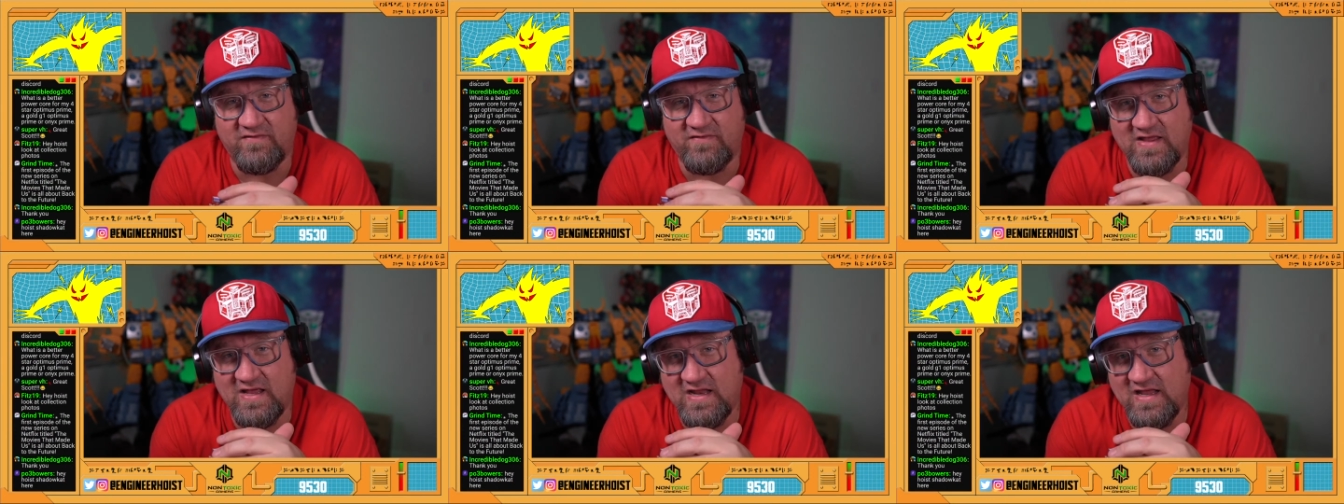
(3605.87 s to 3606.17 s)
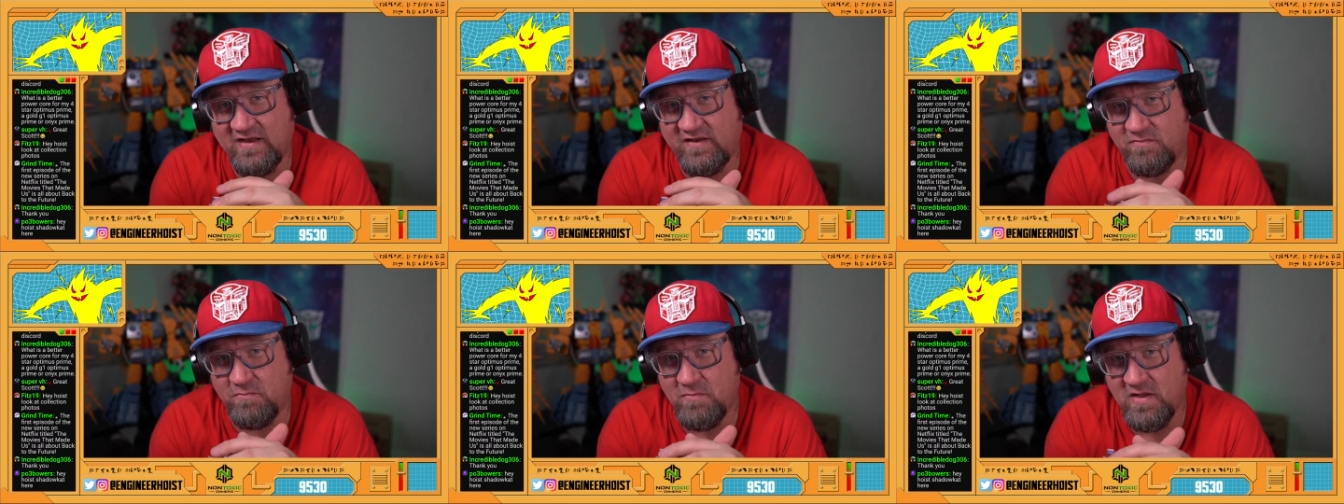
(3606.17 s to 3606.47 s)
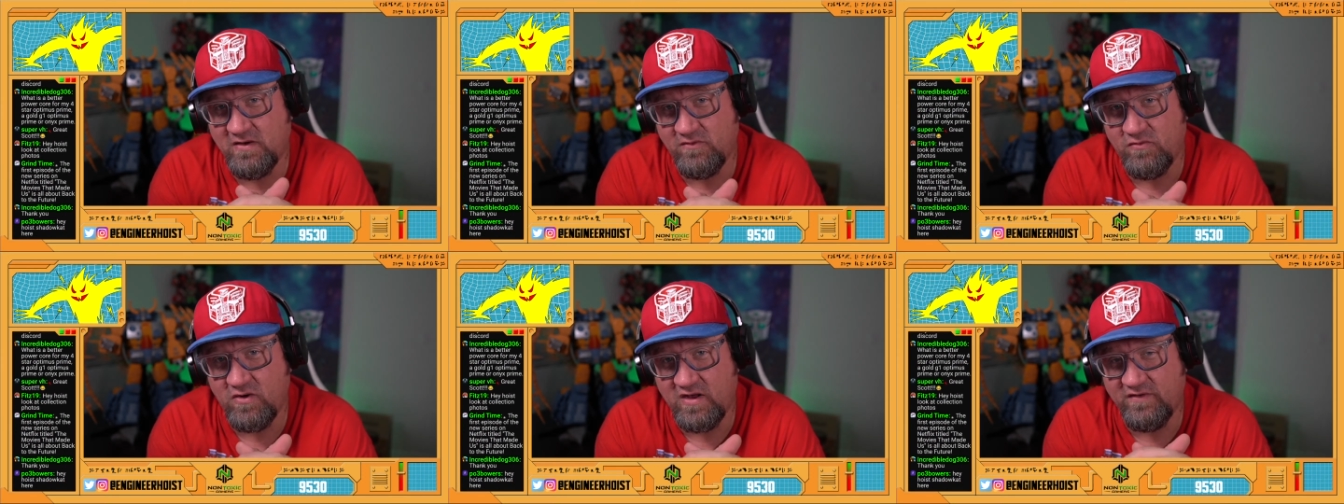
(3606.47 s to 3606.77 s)
that
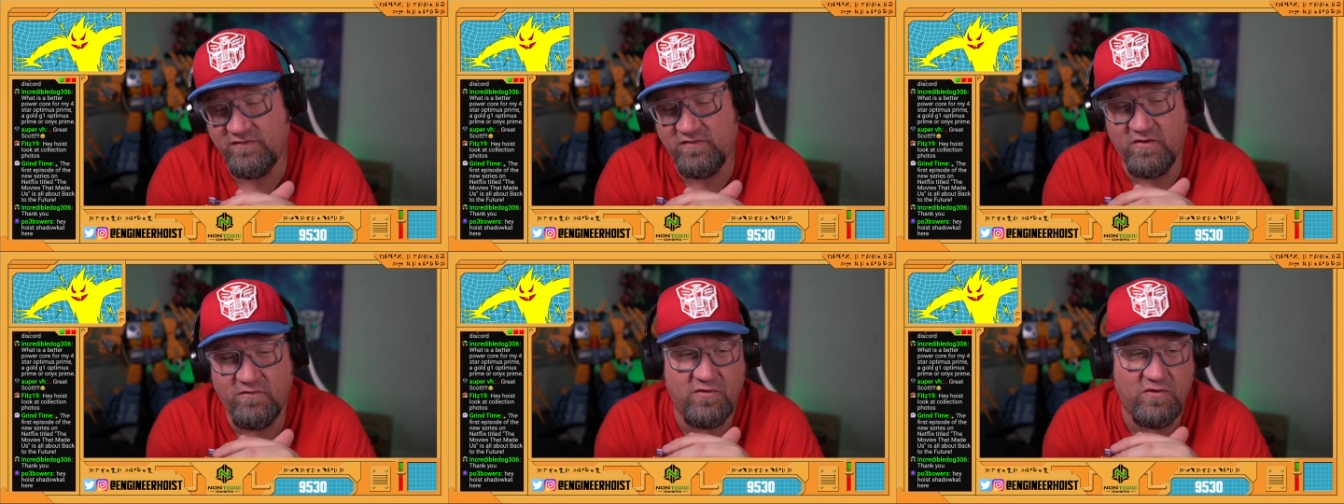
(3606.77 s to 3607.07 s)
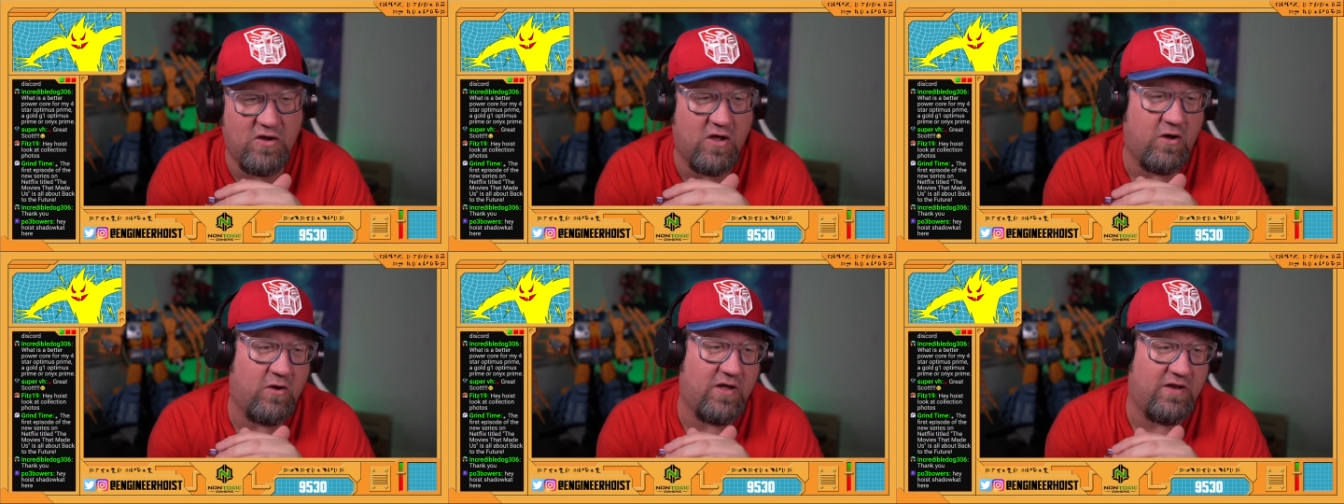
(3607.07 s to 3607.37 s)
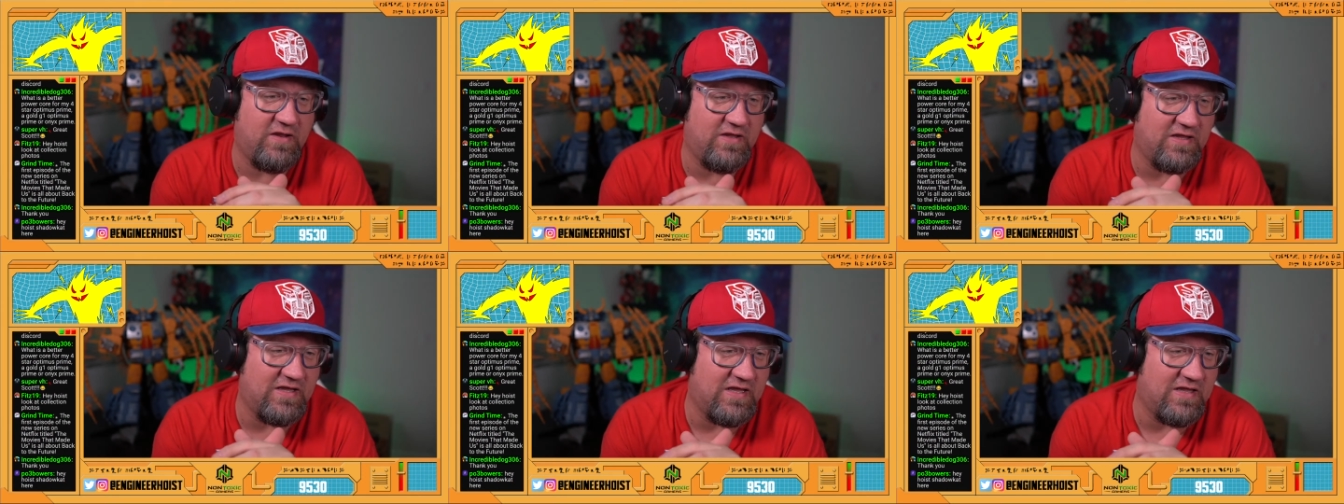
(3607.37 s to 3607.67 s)
X-Men crossover? No, I
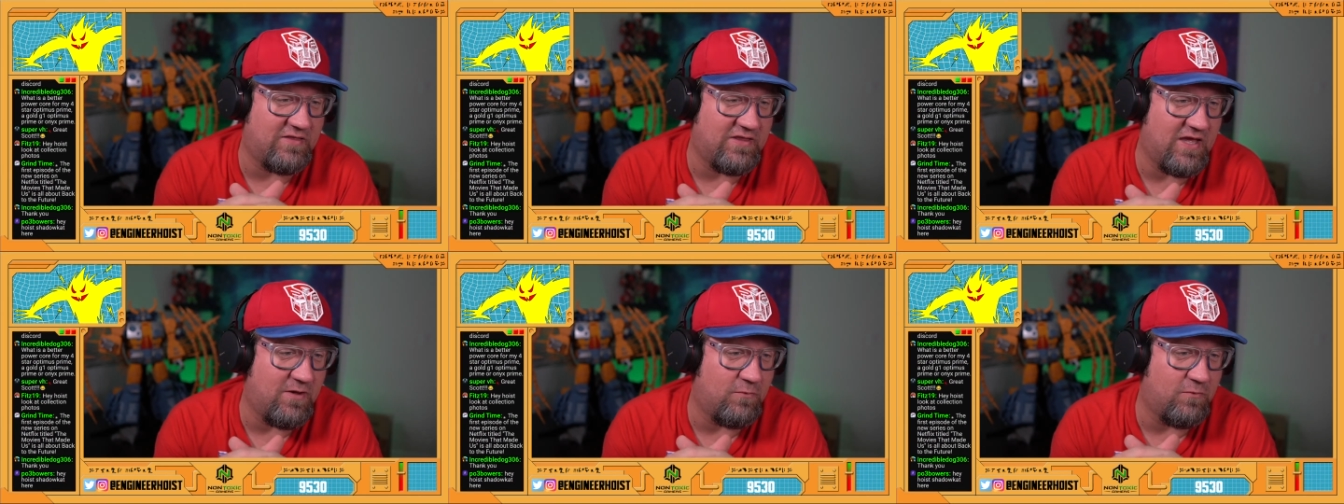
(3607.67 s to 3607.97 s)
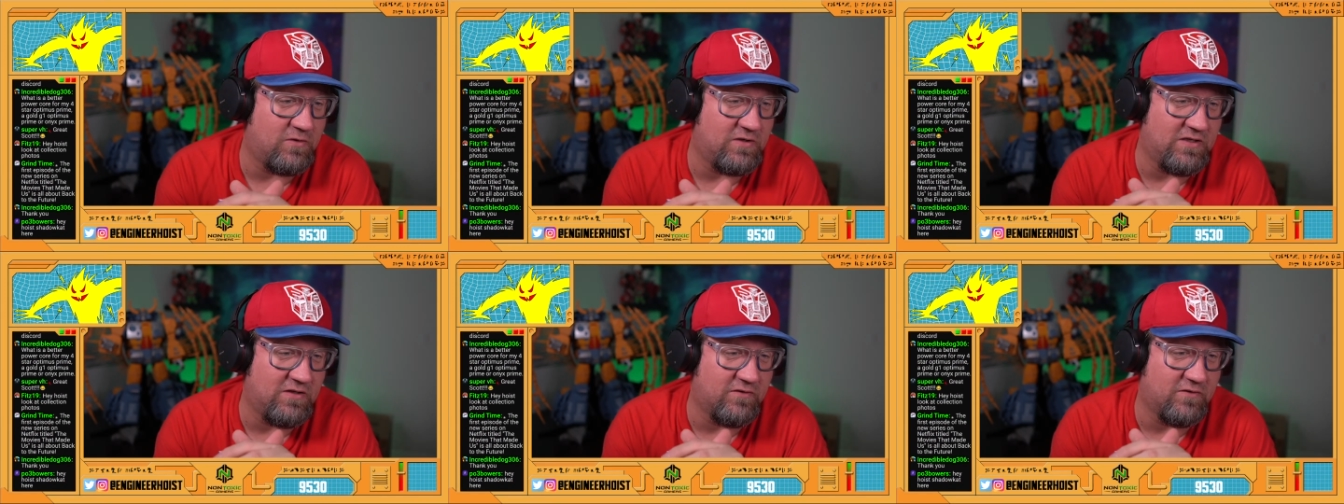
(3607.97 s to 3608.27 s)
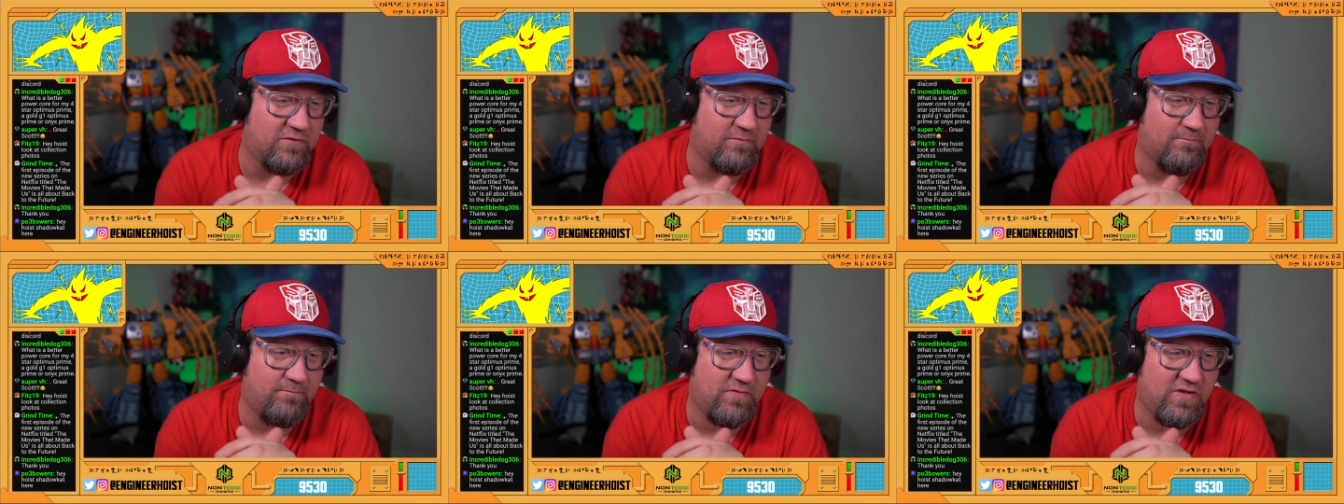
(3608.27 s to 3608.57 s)
didn't get that one either.